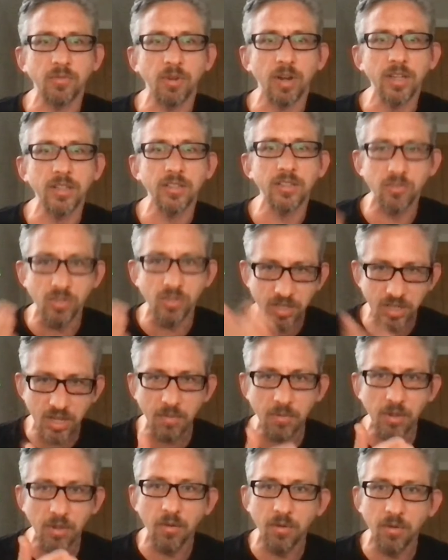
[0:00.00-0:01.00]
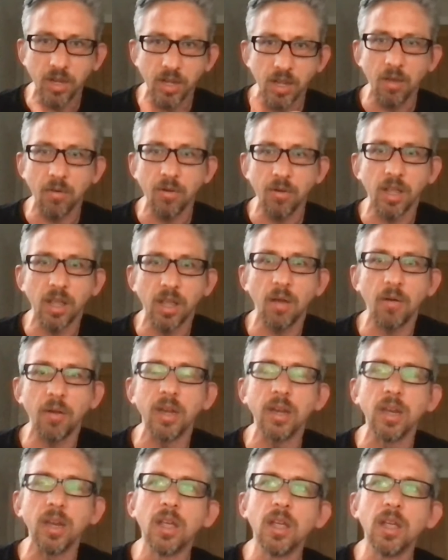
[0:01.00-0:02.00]
right? So just keep going and going and going.
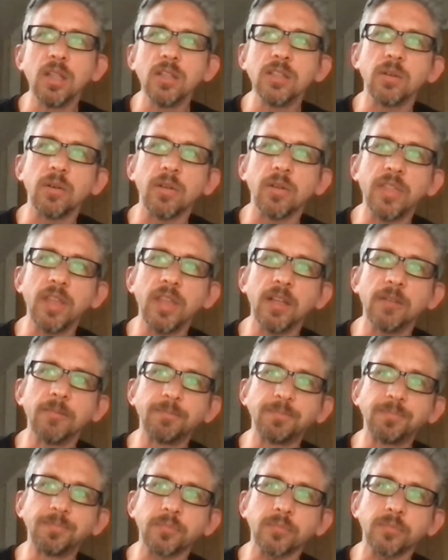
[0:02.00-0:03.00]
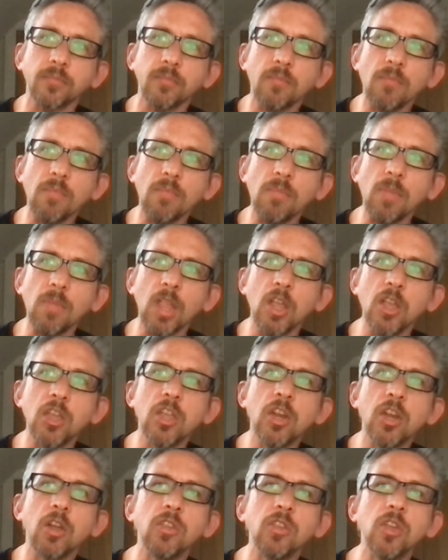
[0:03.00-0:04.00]
So I think,
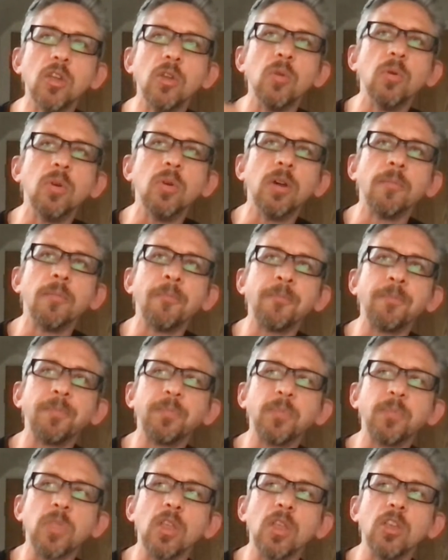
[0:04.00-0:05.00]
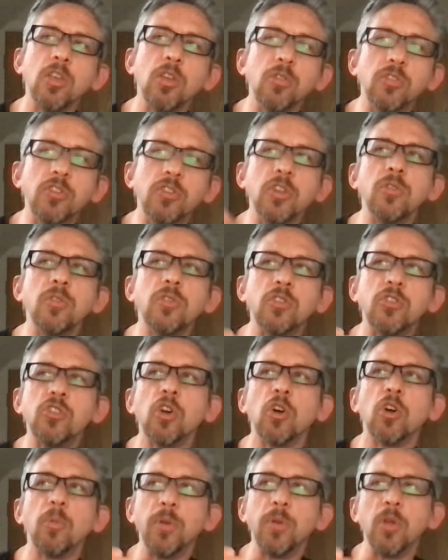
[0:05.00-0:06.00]
you know, you do the
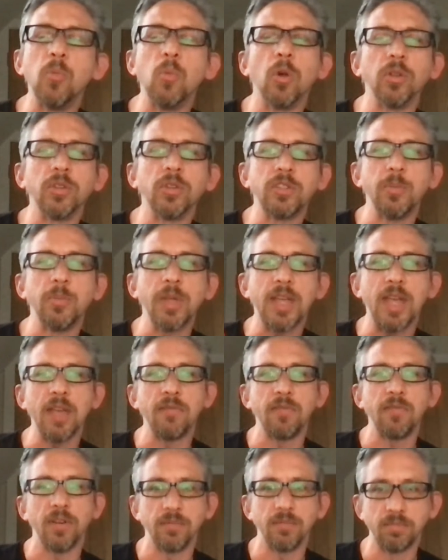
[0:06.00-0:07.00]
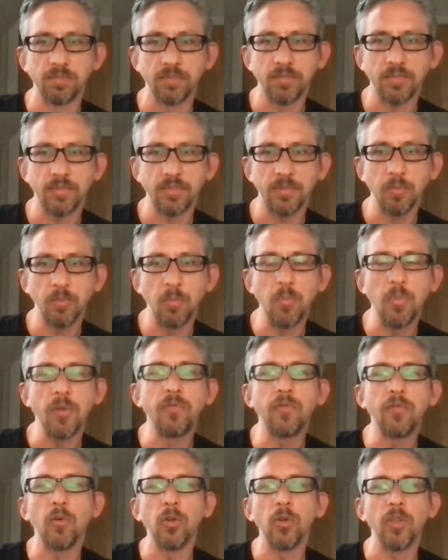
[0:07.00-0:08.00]
job you want to be given
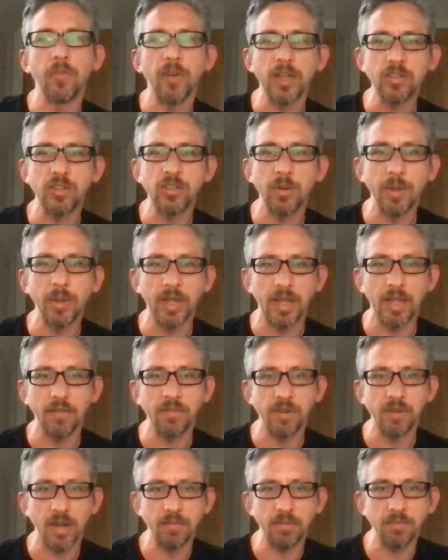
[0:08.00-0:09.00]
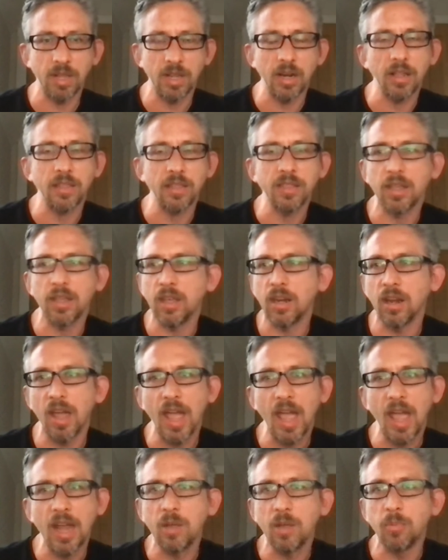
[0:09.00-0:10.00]
before you've actually been given it. And I think, you
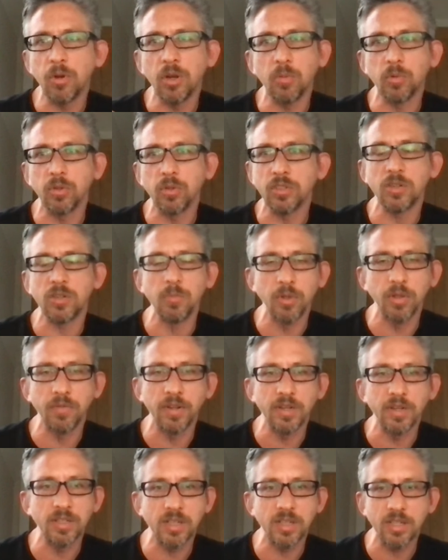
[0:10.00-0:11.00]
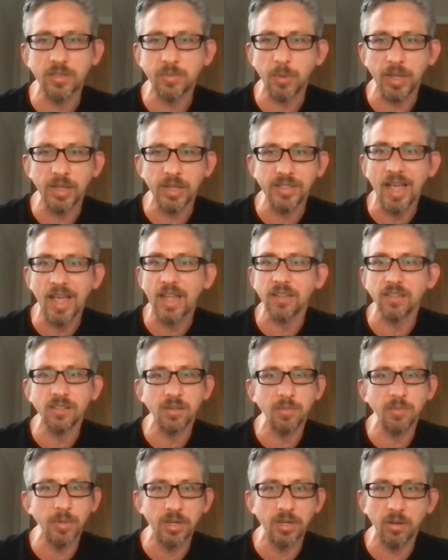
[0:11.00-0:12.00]
know, anybody who wants to move into this space has
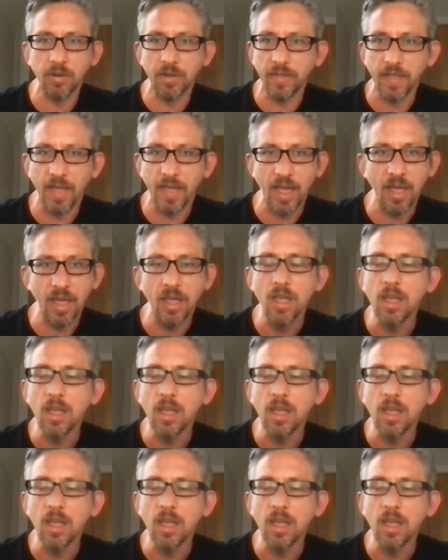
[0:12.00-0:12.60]
to be doing that.